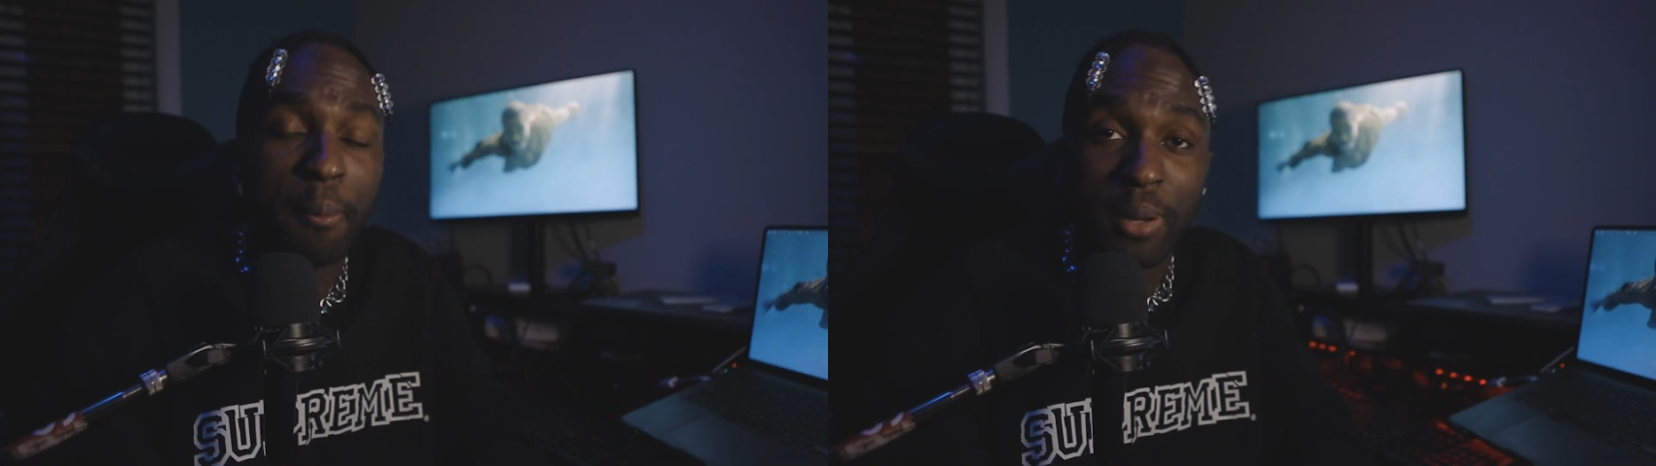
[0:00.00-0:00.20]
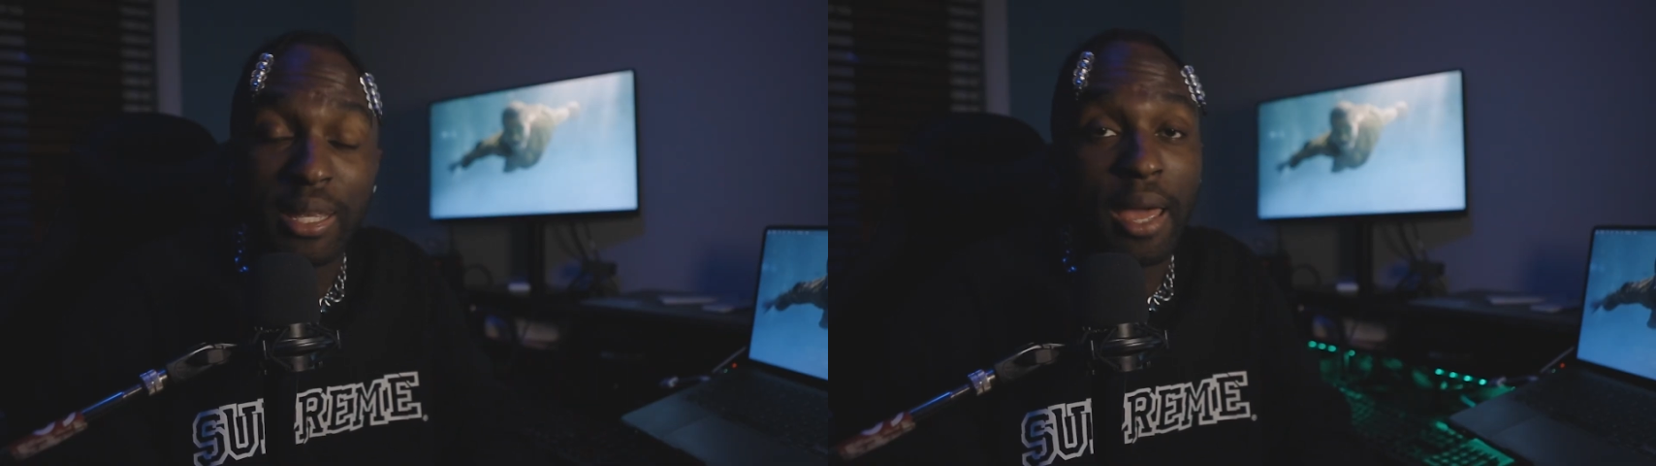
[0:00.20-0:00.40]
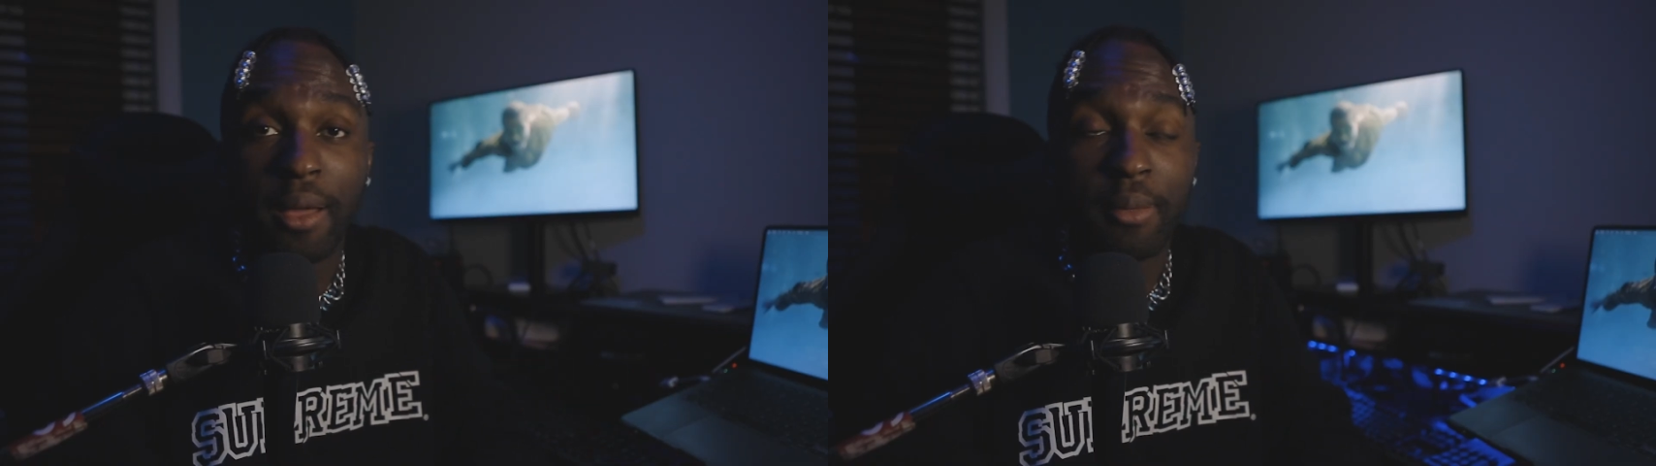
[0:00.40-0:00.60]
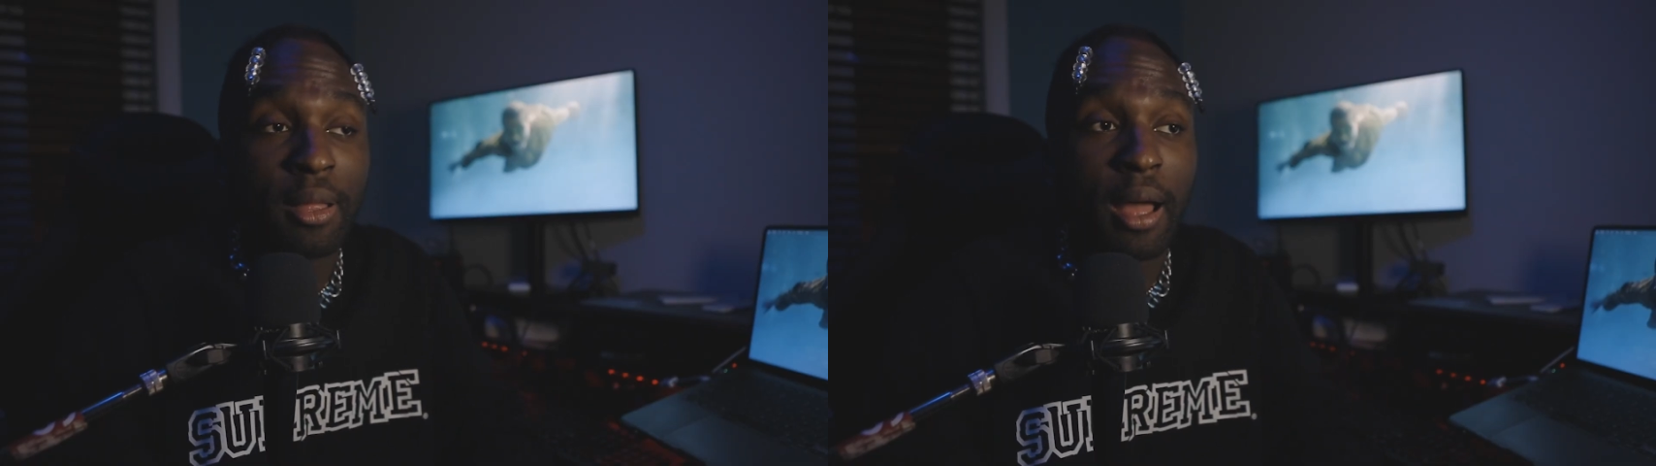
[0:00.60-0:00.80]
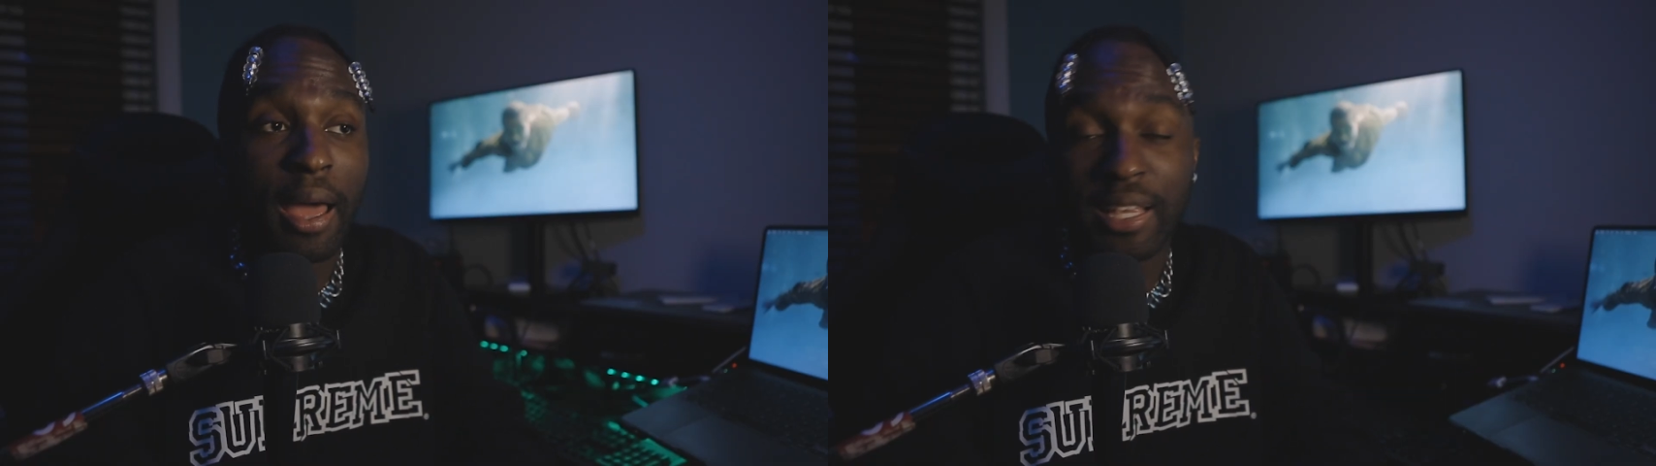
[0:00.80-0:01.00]
But yeah,
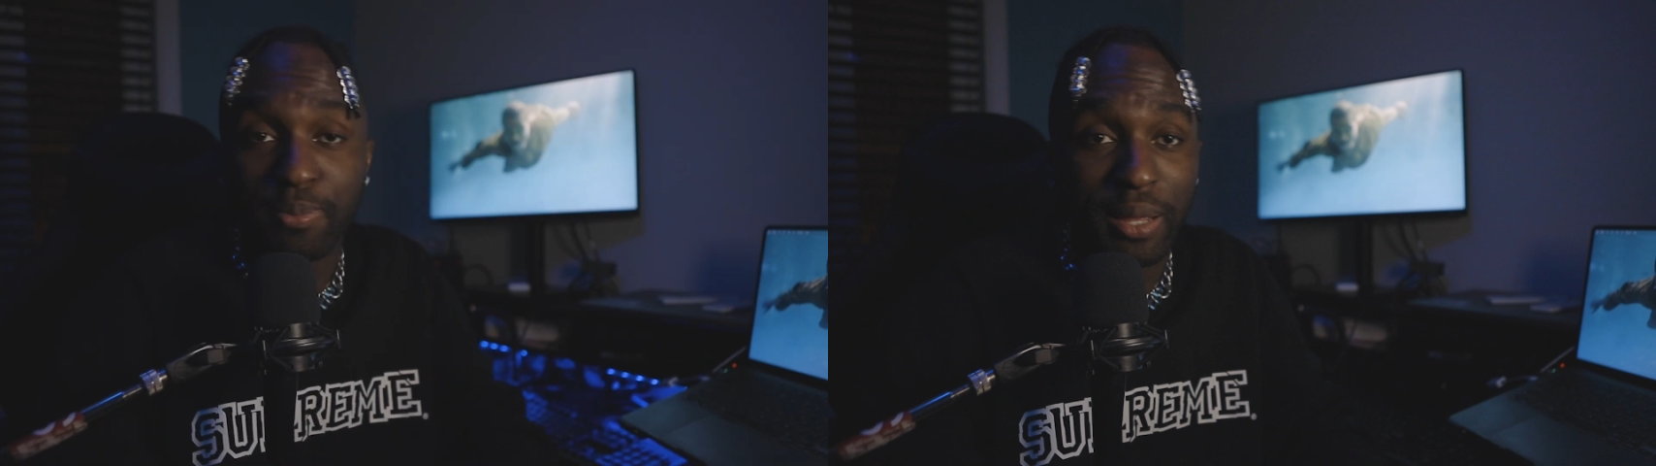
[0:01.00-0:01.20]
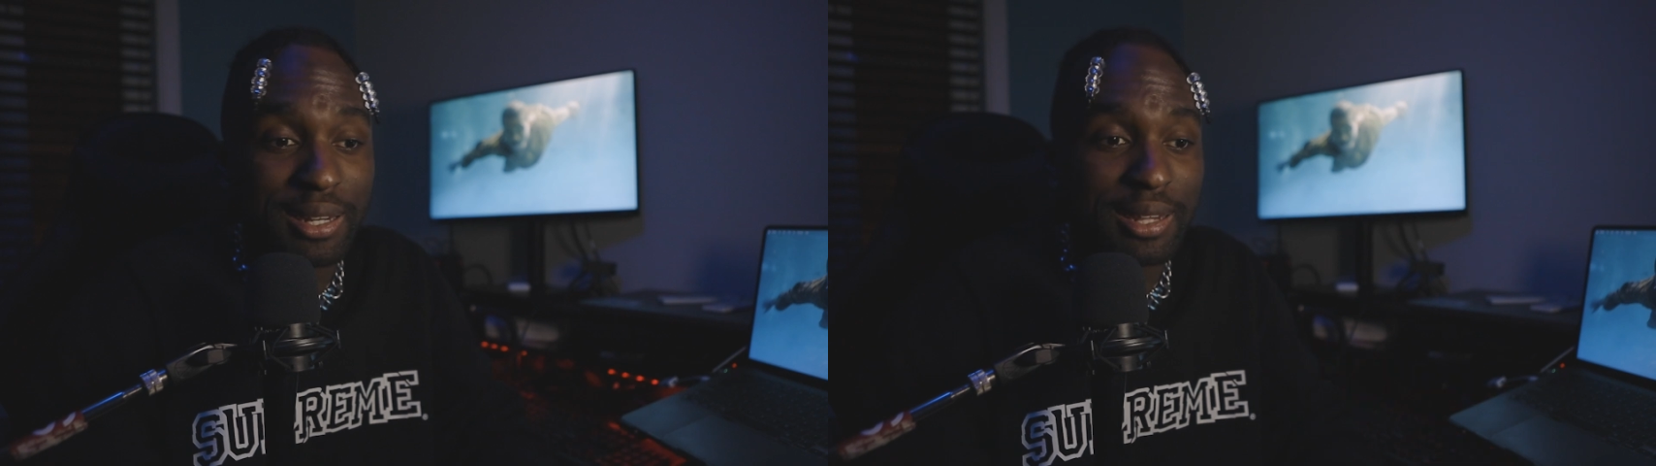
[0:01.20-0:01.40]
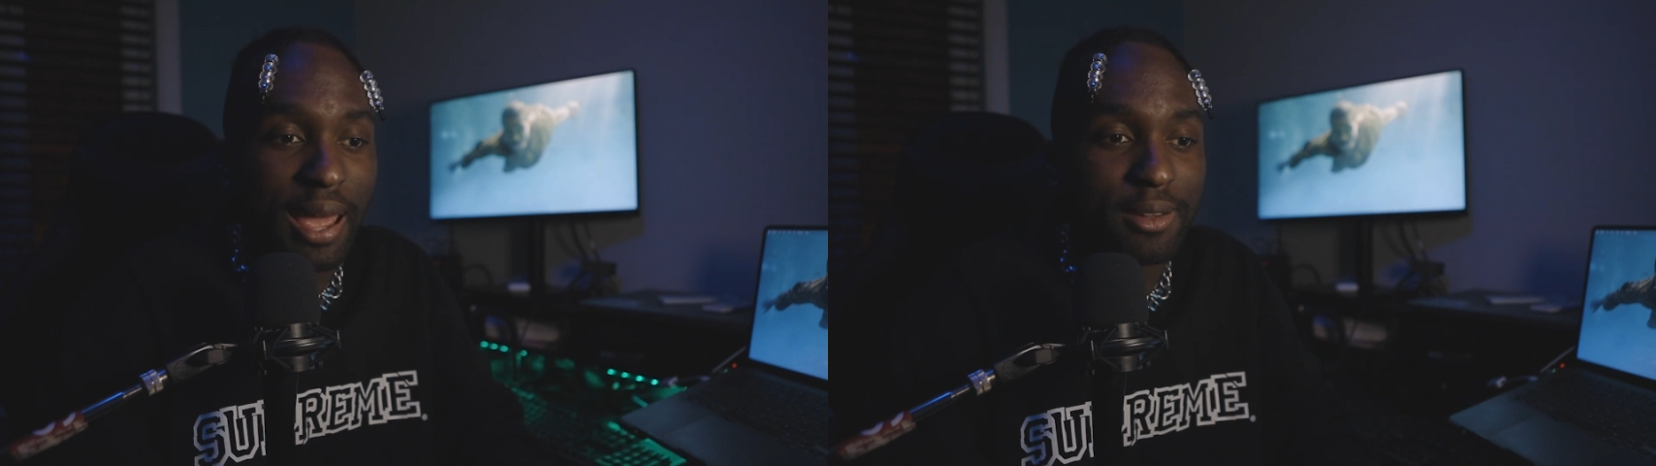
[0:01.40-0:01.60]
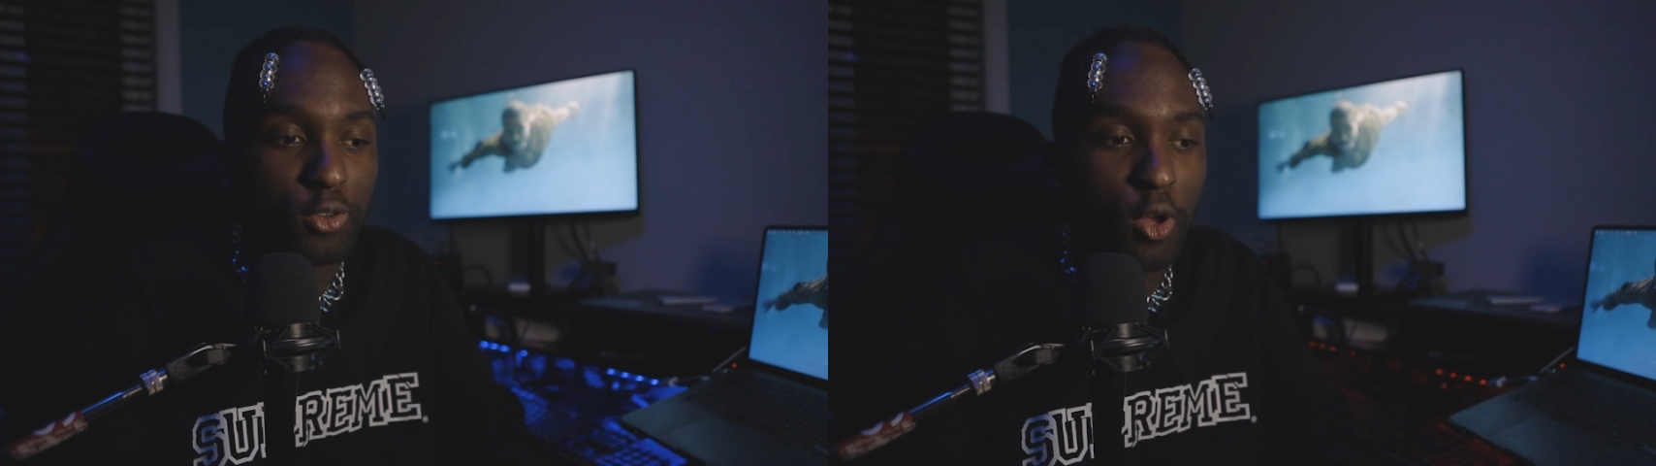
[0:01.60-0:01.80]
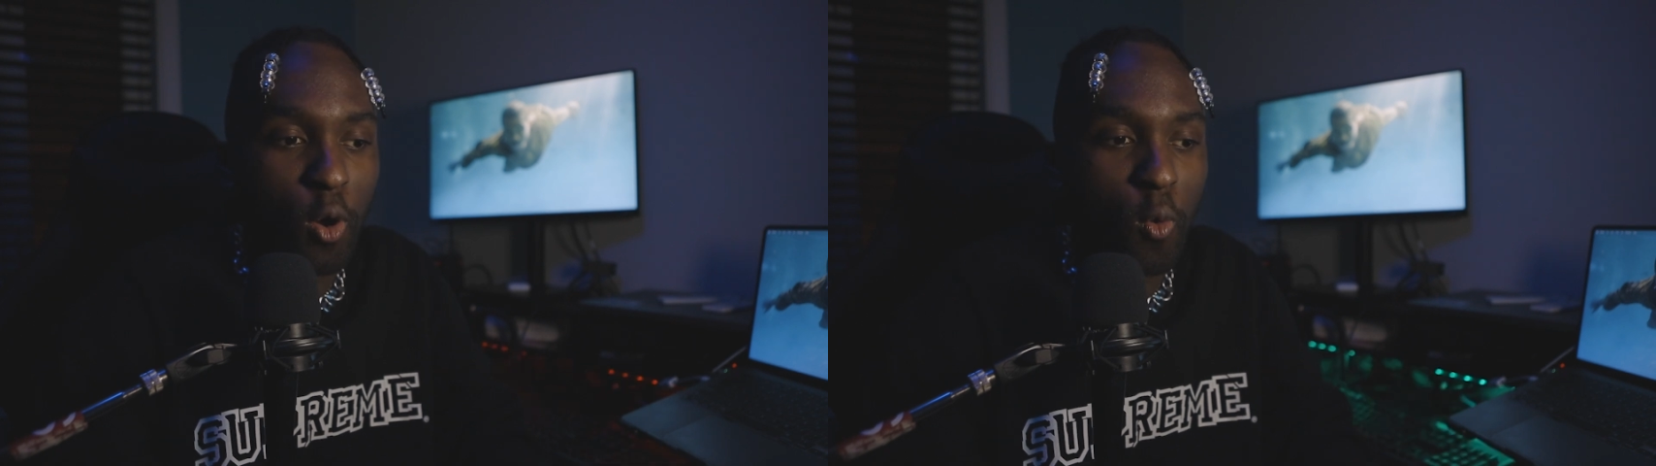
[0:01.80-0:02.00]
I explained that,
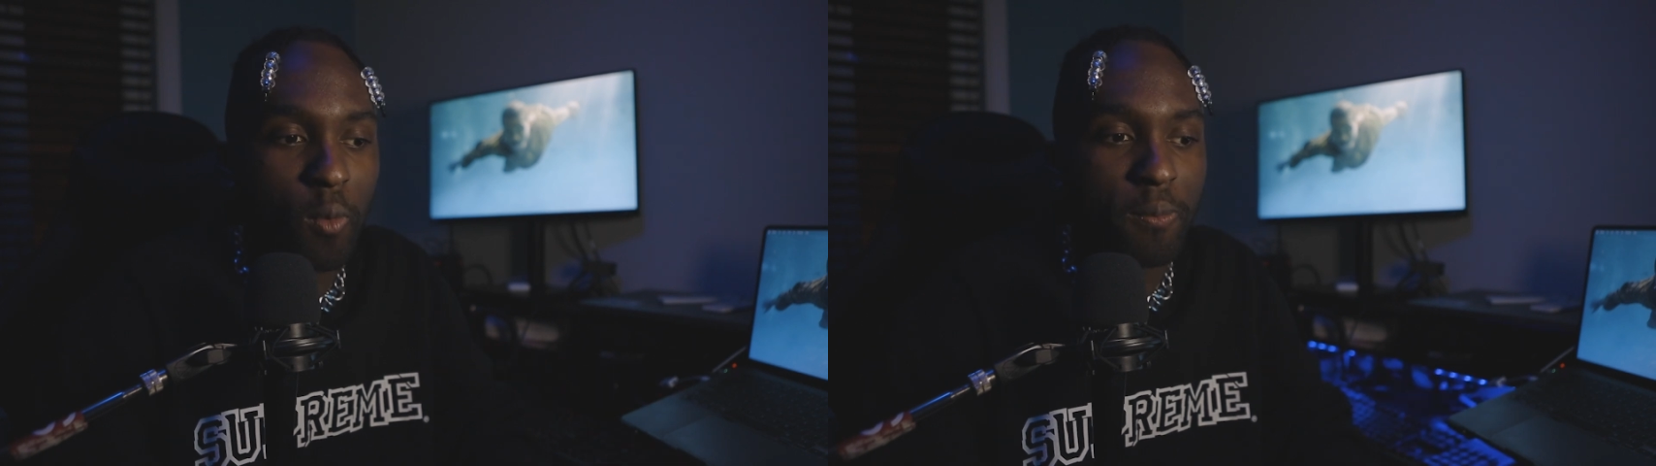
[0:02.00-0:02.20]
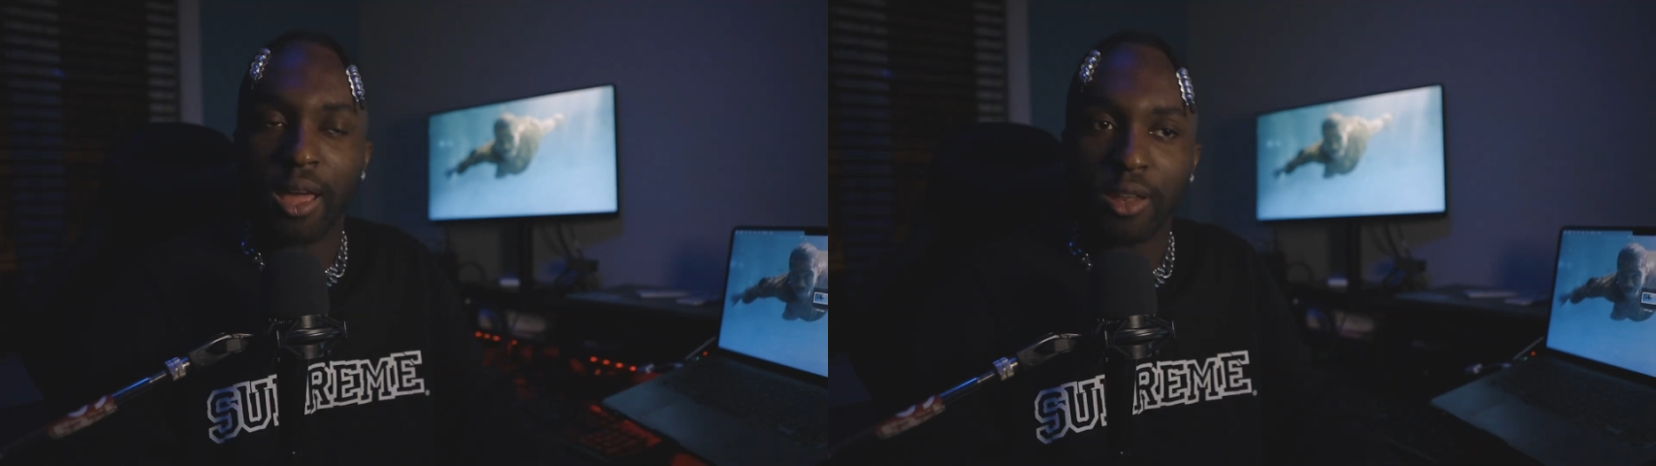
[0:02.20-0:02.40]
you know,